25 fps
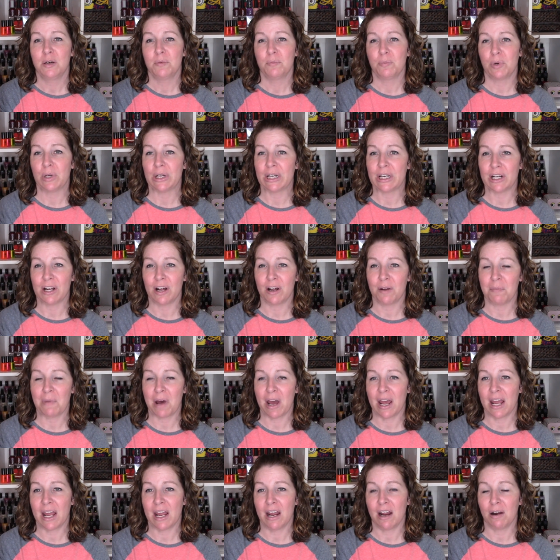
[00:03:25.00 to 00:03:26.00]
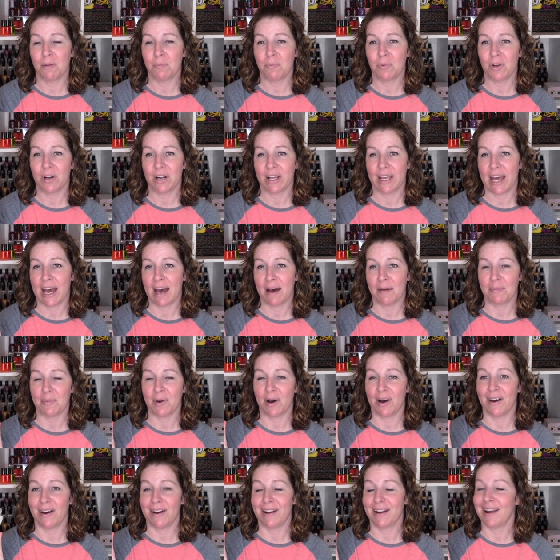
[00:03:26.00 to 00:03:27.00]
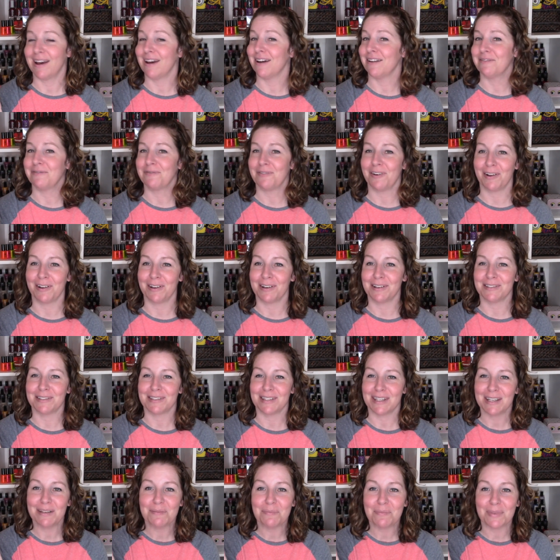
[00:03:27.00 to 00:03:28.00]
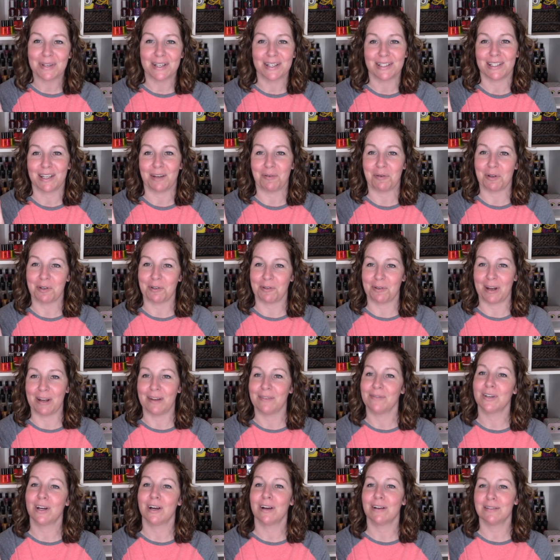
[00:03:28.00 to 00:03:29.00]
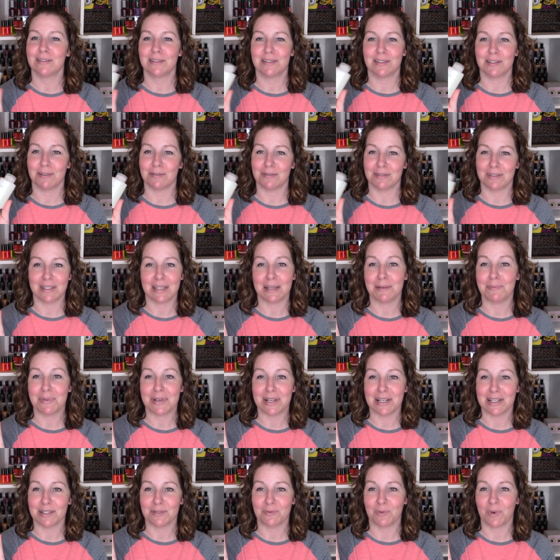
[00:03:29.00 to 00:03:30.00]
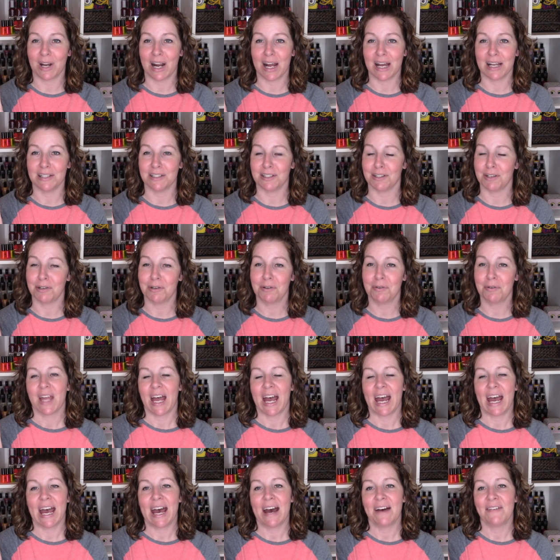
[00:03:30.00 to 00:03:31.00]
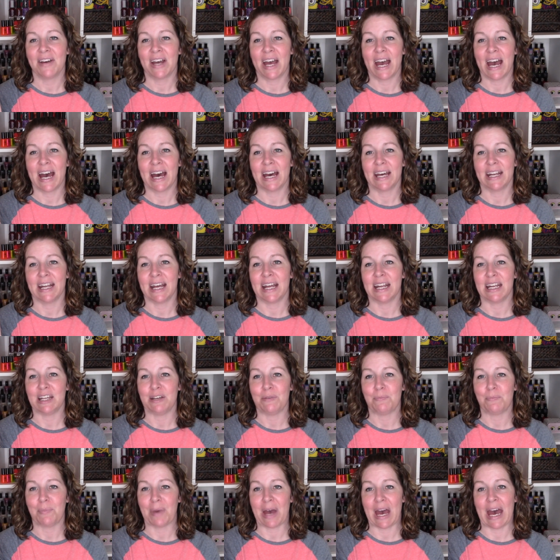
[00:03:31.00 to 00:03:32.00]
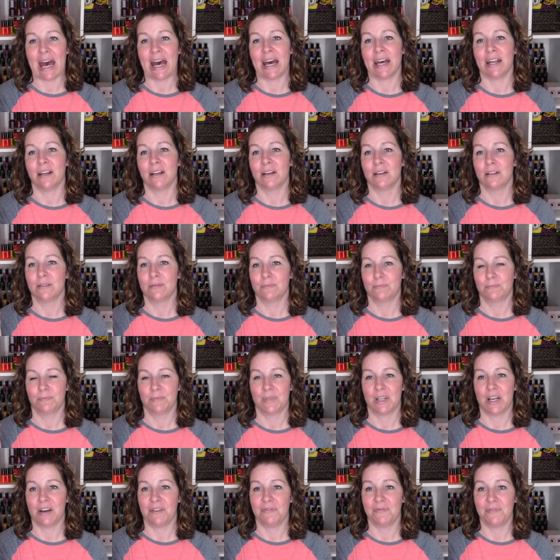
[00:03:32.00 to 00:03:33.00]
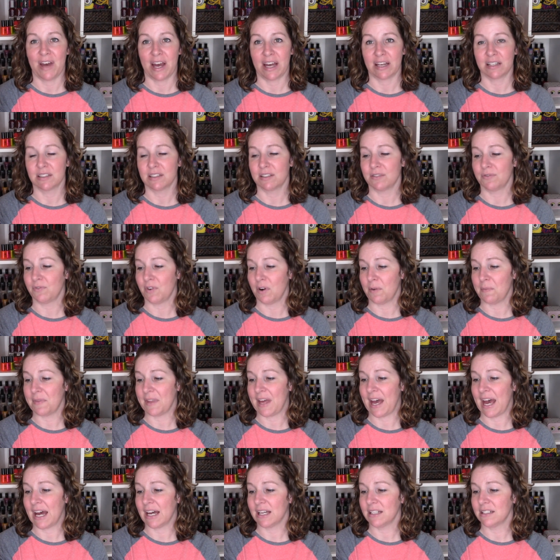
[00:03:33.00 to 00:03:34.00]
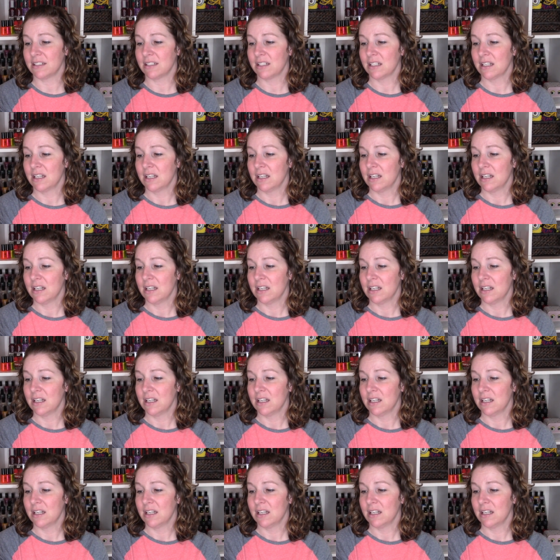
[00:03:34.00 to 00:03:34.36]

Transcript: put it on my hair, put a cap on, and fallen asleep because I work graveyards, so sleeping is what I do. I haven't had any bad effects from that.